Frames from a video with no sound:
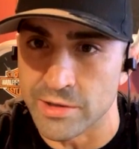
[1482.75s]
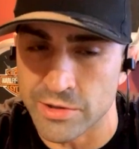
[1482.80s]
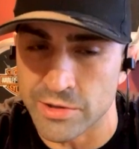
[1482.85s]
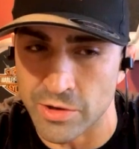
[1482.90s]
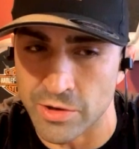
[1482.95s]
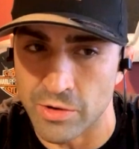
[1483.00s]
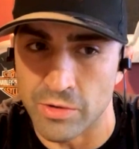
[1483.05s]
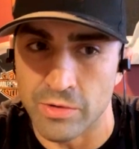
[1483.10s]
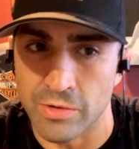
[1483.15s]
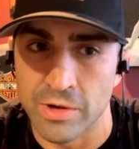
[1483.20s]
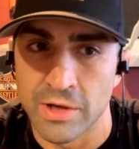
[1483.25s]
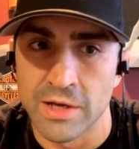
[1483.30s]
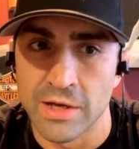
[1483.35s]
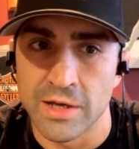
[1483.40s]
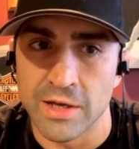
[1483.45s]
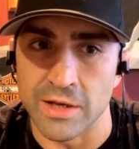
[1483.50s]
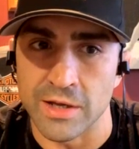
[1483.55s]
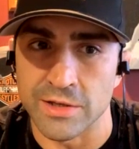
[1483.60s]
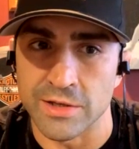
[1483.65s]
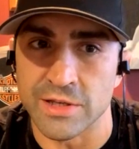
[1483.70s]
So
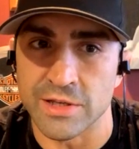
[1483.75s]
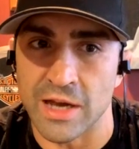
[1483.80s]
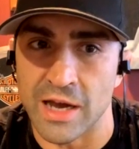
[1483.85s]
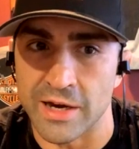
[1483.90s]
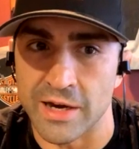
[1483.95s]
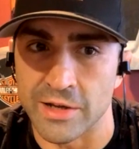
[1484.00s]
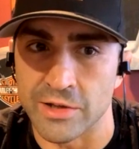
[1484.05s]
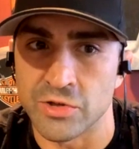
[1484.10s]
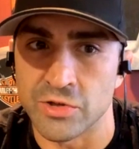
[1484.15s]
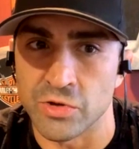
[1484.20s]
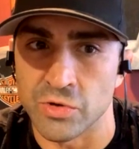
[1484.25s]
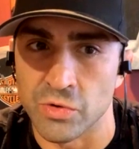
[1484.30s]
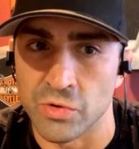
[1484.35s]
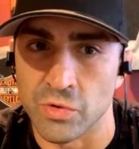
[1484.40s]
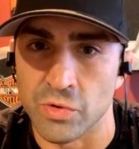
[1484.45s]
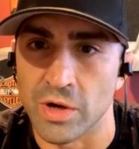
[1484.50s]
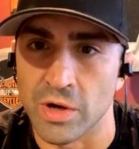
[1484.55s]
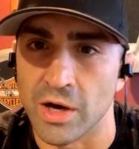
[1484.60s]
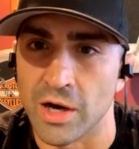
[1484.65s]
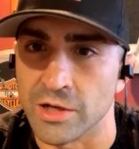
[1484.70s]
he decided to